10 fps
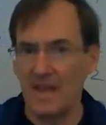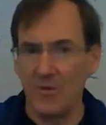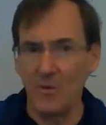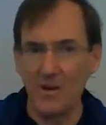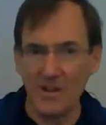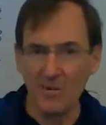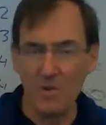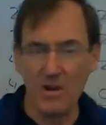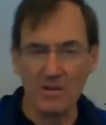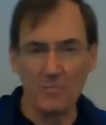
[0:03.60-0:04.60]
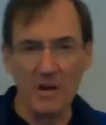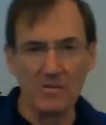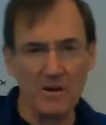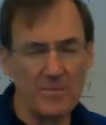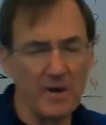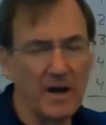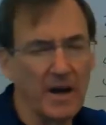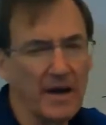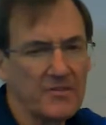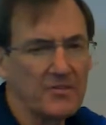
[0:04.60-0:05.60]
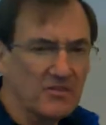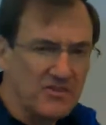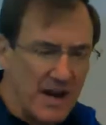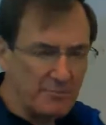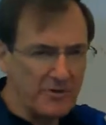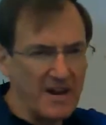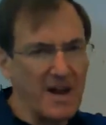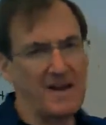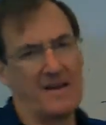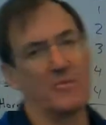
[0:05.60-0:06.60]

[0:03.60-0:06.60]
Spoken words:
Welcome, welcome, welcome. This is chapter 9.